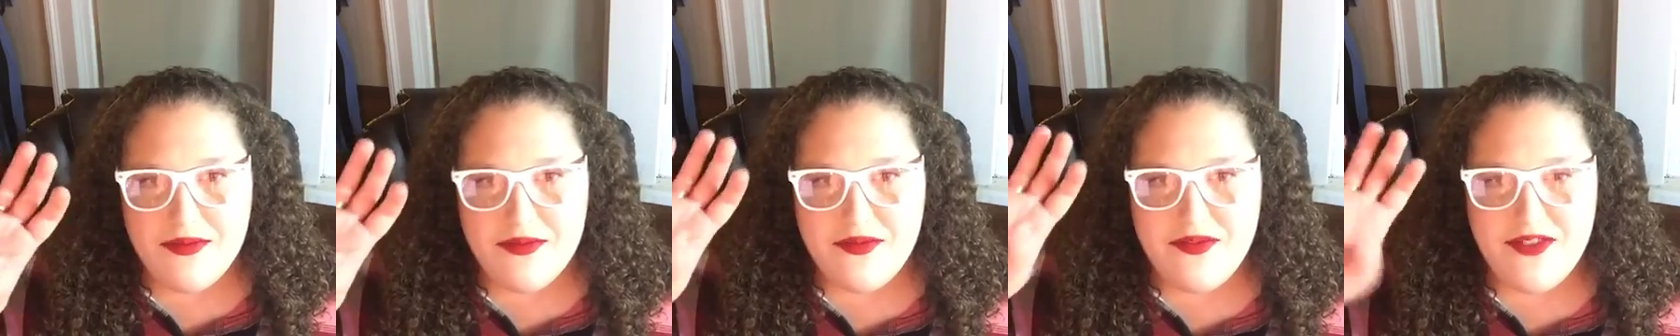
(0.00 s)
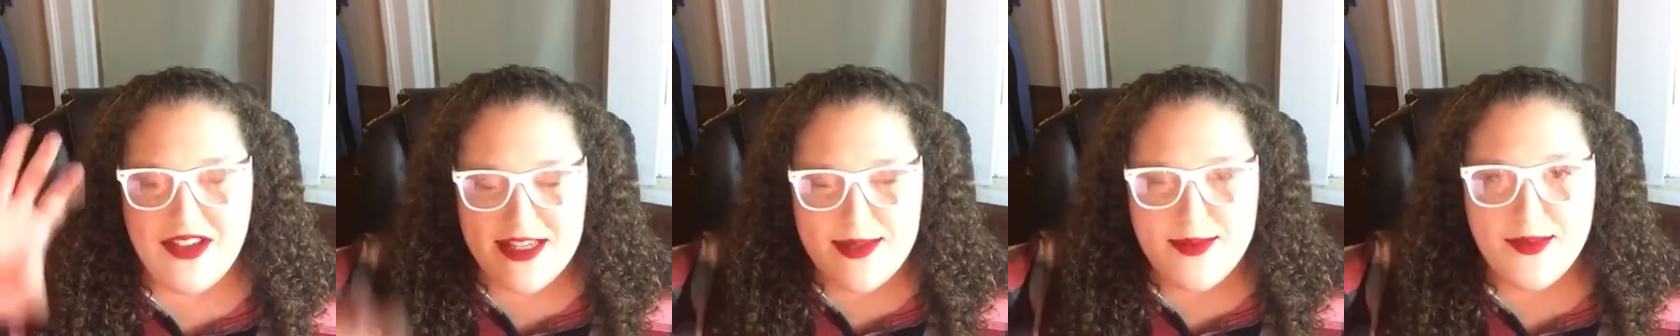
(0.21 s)

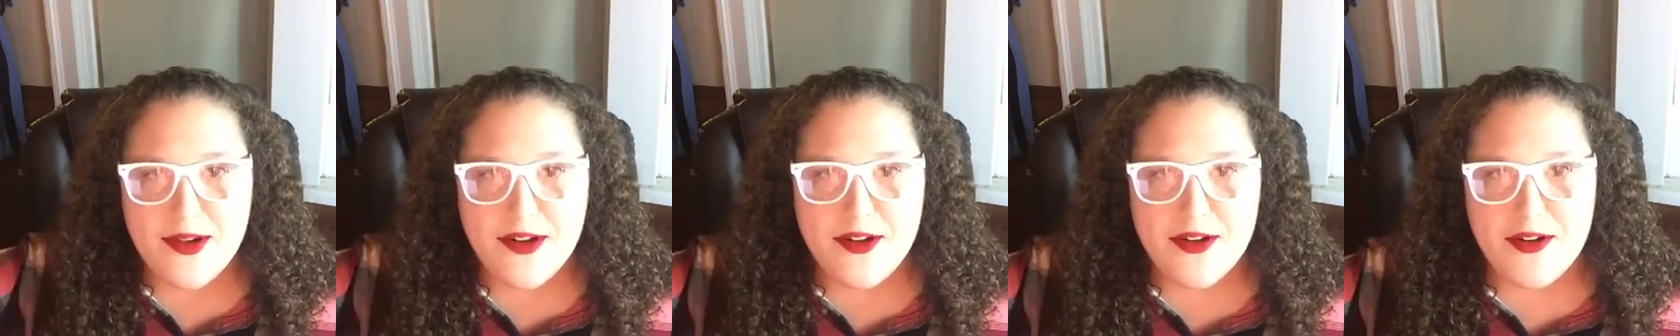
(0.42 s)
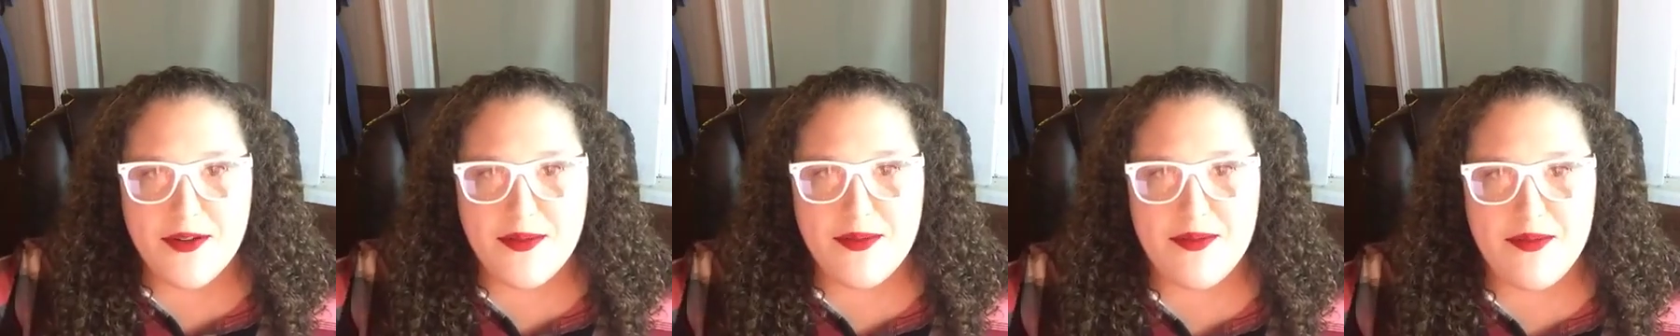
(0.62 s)
Facebook
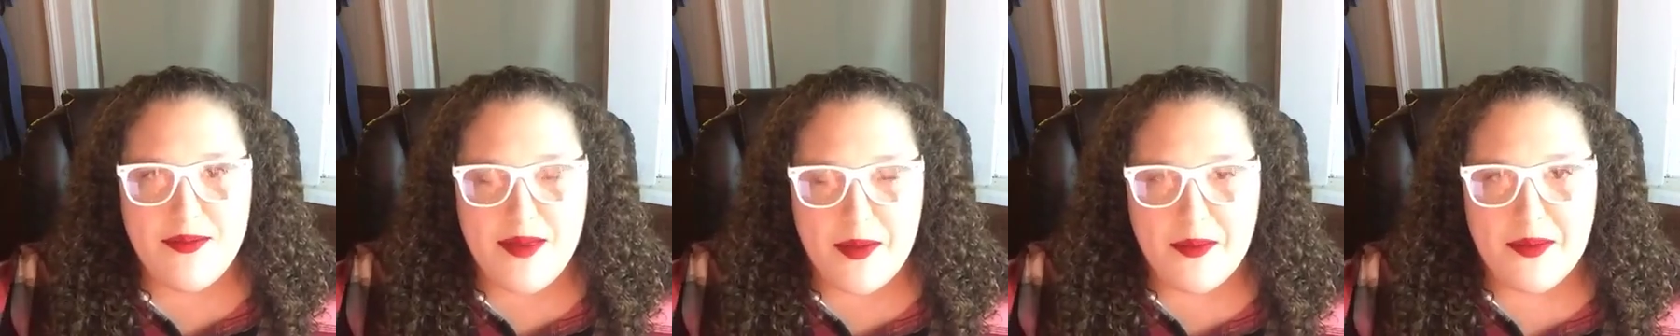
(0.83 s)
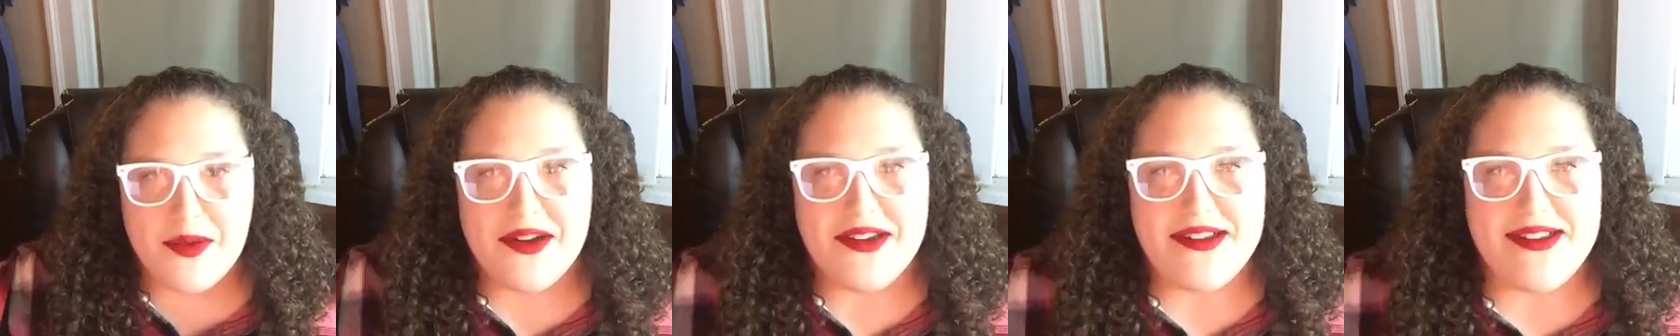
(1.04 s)
group
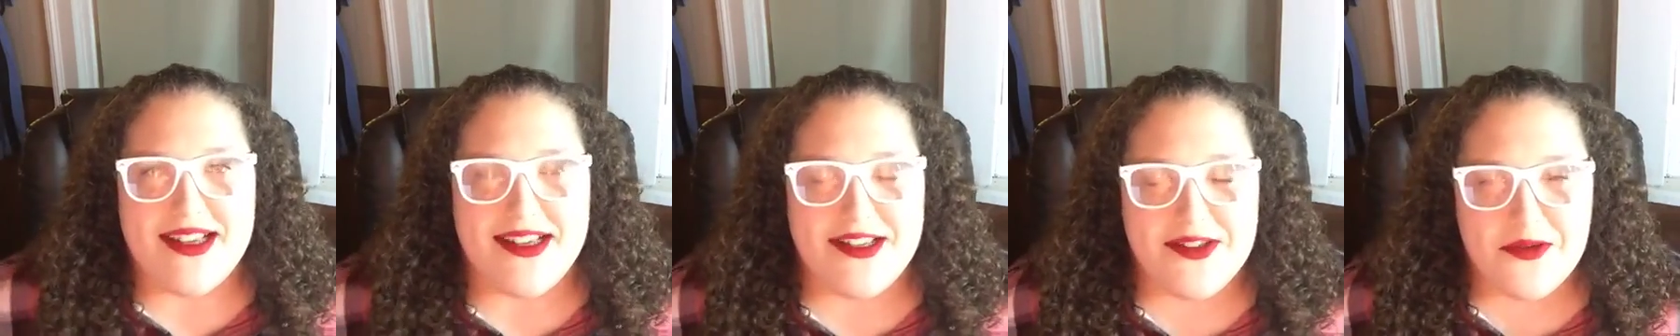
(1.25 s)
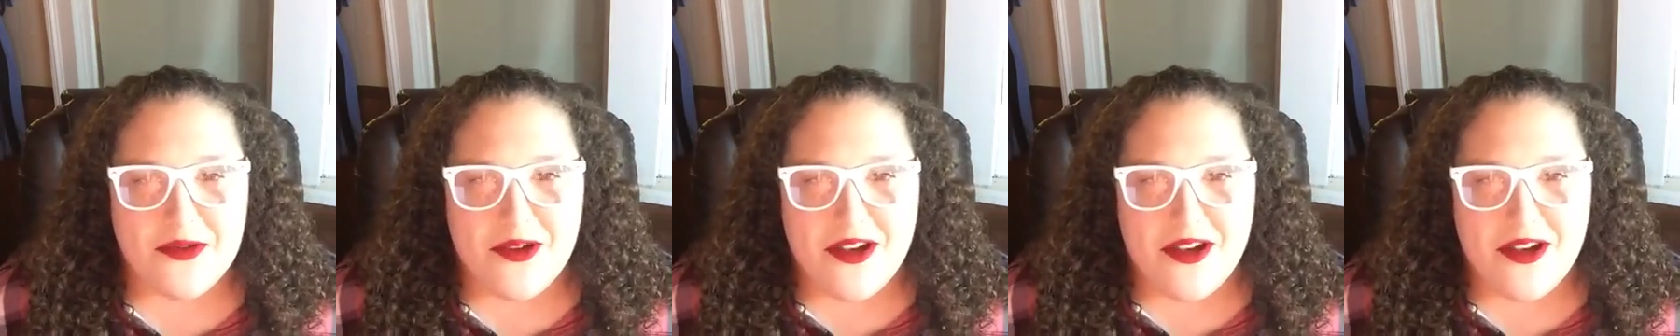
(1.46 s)
members as